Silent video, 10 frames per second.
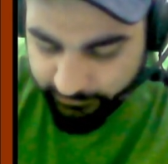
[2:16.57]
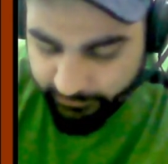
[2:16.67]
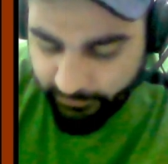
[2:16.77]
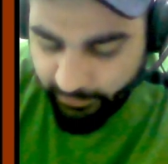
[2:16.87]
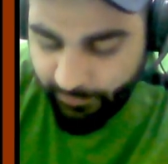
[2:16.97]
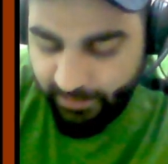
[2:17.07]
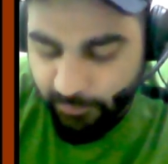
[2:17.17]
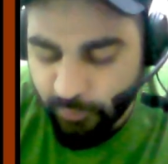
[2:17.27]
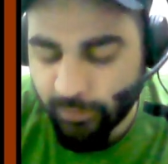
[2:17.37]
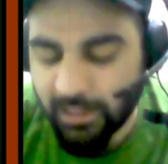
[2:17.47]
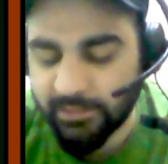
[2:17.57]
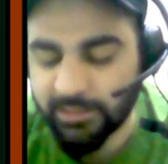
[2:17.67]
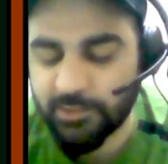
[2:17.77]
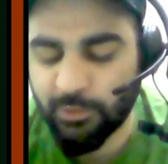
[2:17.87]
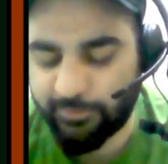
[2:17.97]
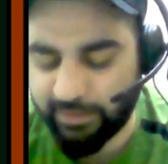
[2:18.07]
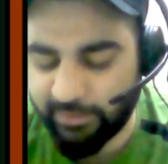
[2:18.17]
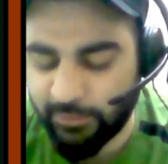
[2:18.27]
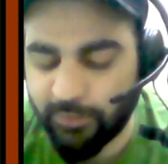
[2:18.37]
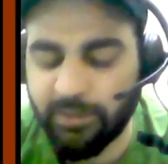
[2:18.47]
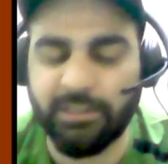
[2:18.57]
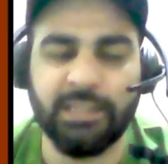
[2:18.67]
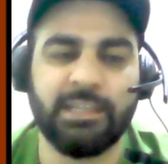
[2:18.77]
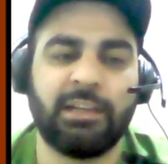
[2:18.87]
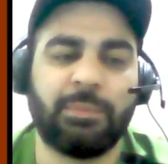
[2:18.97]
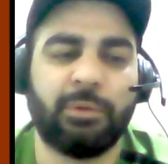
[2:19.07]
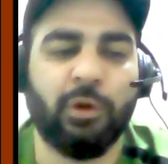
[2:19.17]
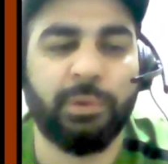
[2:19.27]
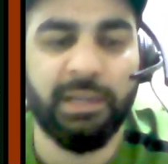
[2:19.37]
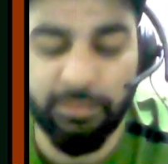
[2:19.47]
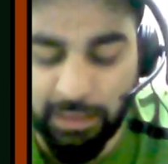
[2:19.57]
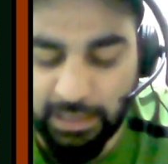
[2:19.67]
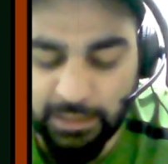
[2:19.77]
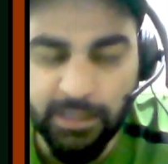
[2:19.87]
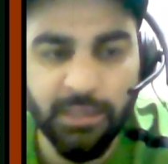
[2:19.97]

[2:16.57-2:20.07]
Okay, but you know that this is overfitting. When you give the test, it will perform really bad.